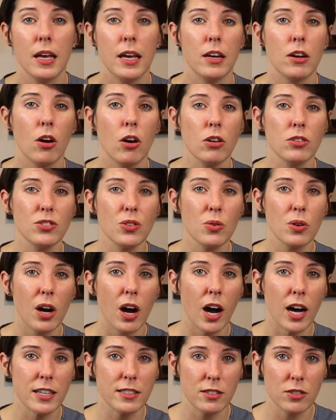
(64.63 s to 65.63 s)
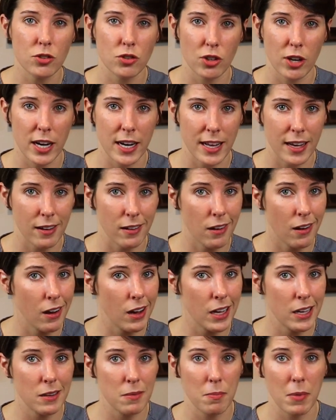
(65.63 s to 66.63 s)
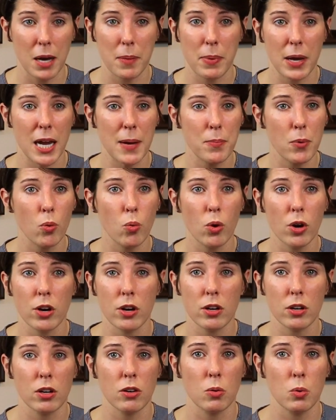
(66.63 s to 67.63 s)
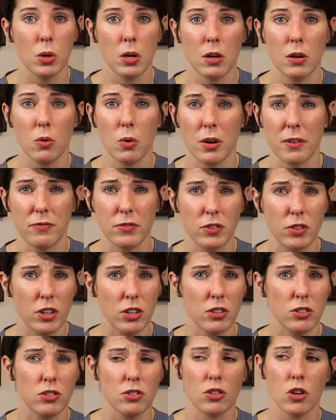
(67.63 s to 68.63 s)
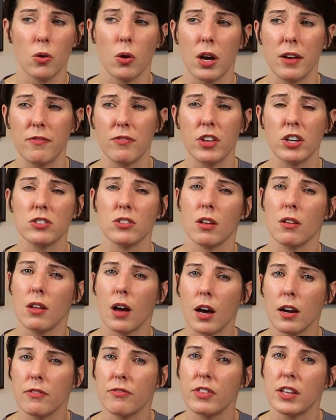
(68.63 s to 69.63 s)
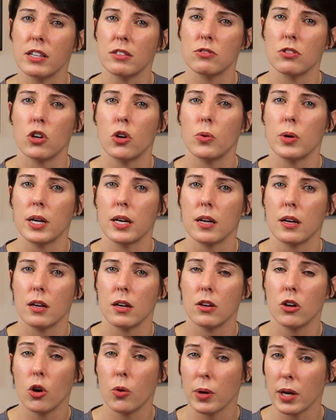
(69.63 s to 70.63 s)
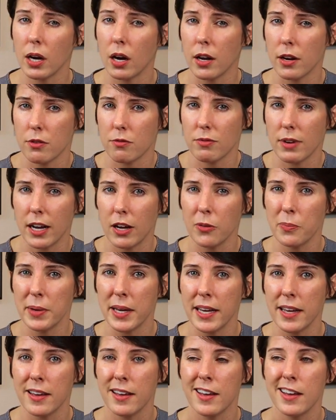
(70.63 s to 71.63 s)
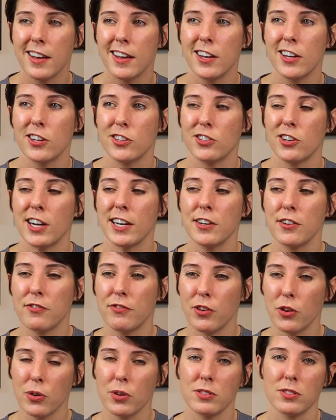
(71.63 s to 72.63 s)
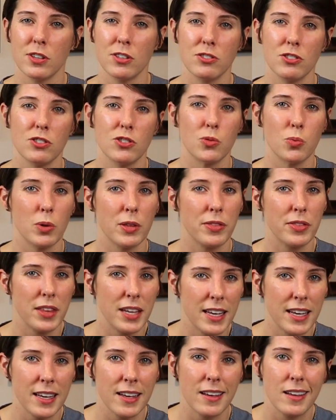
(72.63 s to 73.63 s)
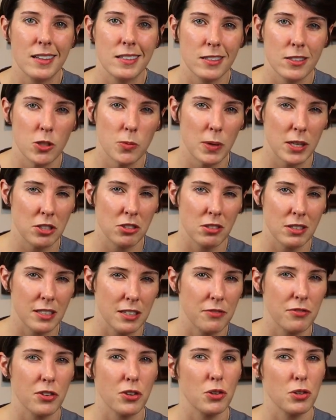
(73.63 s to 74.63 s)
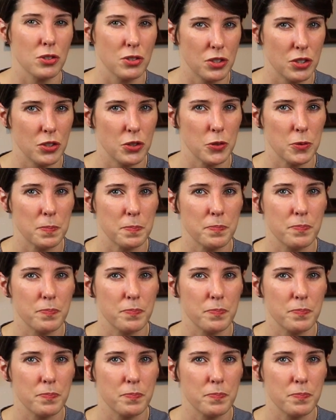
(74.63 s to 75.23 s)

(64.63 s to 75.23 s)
and also concentrating on my paperwork or if there's a lot of things going on around me, trying to focus on just one thing is especially difficult too.